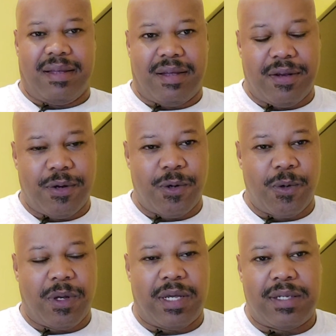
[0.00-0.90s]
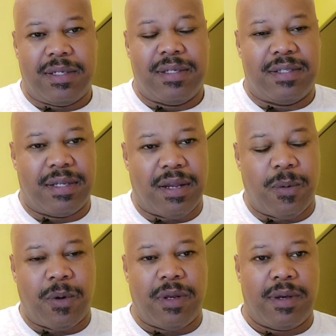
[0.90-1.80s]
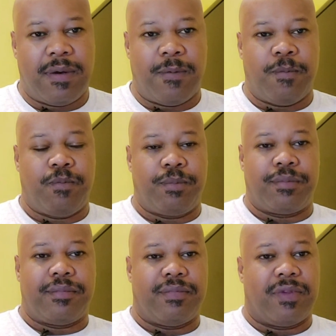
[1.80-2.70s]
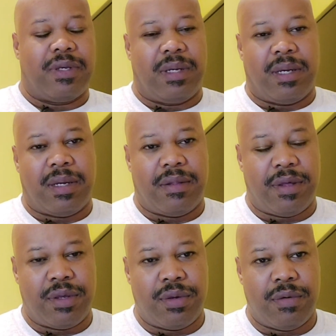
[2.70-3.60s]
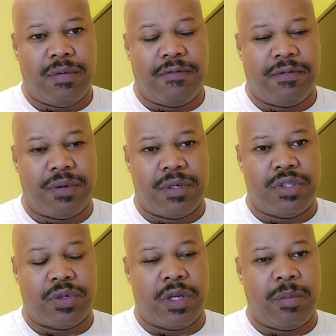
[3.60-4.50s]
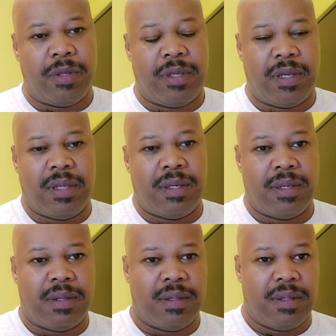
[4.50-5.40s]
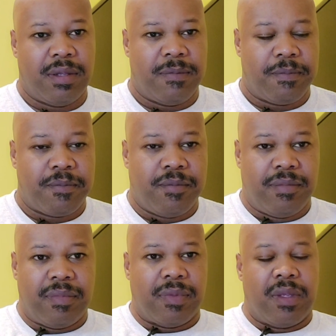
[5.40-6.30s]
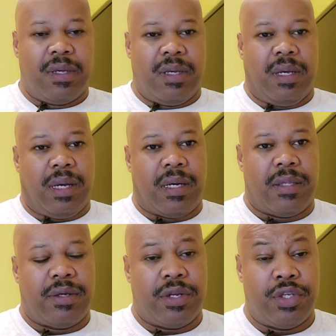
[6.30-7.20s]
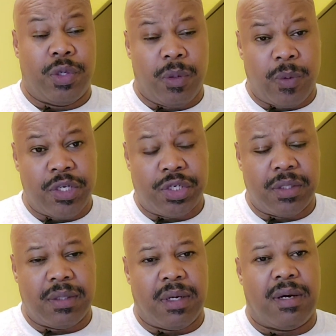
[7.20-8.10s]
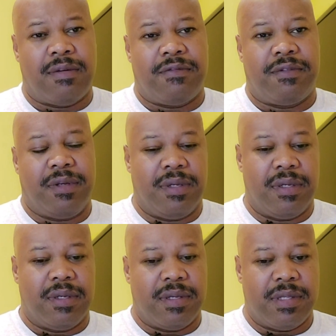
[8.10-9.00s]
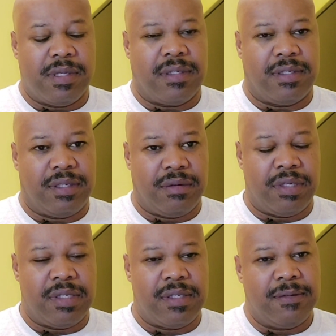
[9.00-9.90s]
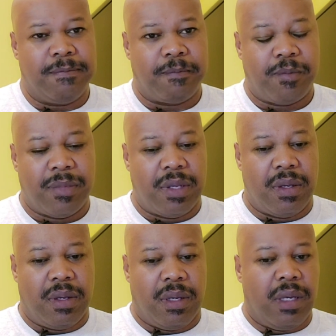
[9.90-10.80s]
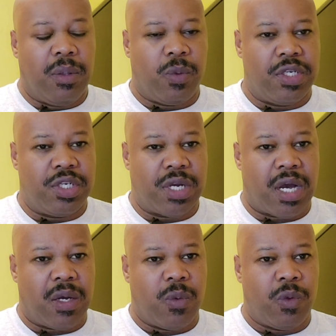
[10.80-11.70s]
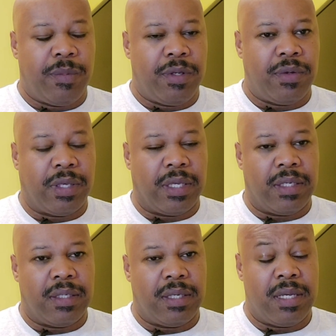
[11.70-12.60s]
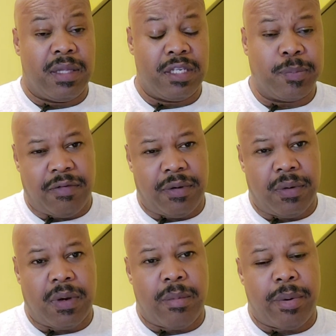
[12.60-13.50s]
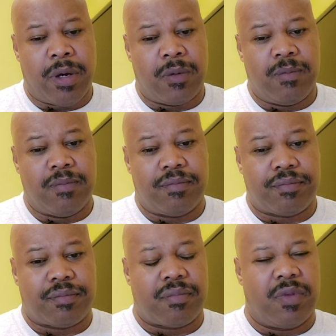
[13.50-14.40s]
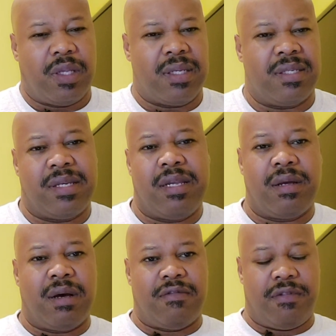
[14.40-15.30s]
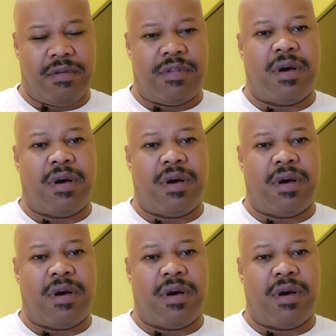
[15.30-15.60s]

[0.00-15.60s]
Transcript: Hello and assalamu alaikum. Thank you for joining me in the continuation of this series, in which I will be looking in this video about the state of the